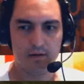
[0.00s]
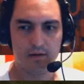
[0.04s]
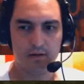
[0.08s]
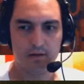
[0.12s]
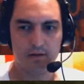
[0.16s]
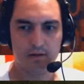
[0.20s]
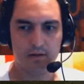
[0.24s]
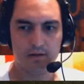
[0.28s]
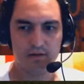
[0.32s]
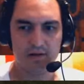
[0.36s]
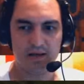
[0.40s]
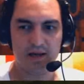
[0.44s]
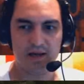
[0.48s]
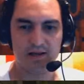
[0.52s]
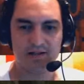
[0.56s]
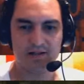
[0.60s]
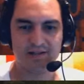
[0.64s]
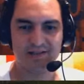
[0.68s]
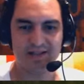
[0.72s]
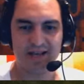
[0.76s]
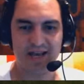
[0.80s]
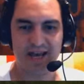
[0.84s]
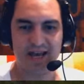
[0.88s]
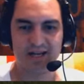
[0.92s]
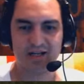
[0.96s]
Yeah, it's
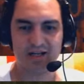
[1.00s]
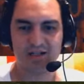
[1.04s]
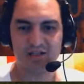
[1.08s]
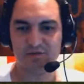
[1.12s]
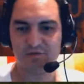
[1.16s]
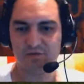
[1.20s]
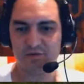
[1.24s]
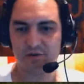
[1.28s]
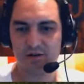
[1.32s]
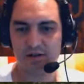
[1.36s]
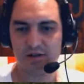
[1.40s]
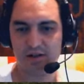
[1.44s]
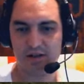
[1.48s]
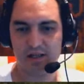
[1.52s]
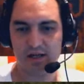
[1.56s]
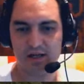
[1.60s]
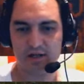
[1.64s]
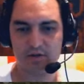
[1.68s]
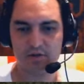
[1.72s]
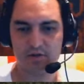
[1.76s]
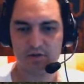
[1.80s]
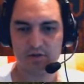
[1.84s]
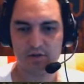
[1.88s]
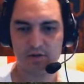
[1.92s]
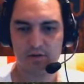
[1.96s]
X for
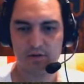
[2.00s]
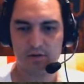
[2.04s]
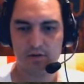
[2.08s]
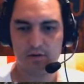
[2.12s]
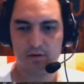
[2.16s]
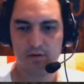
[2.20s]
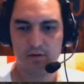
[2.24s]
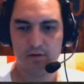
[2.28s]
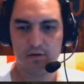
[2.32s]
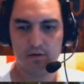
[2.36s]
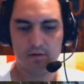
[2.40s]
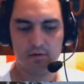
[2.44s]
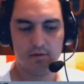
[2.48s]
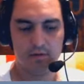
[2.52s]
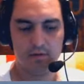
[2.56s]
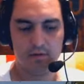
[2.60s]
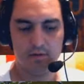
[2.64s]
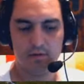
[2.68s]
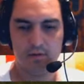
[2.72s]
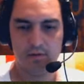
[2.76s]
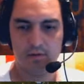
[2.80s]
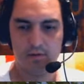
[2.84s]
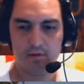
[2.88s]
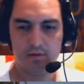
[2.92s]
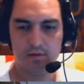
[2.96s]
clutch.
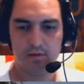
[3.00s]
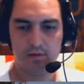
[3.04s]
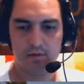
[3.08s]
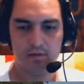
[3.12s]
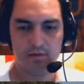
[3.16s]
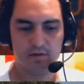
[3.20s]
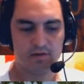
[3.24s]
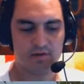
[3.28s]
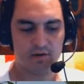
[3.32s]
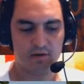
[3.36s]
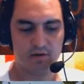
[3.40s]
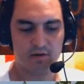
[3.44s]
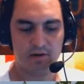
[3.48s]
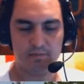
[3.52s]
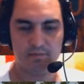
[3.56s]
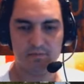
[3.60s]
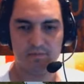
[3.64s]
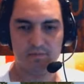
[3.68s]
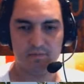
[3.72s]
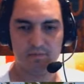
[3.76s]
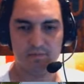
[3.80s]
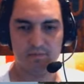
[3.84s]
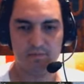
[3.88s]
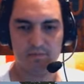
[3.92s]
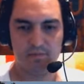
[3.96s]
So I'm
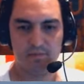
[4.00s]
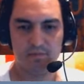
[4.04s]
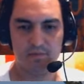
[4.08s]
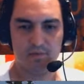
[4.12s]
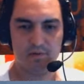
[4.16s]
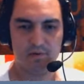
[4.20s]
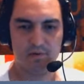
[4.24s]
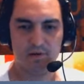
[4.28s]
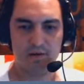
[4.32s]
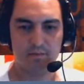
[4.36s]
I'm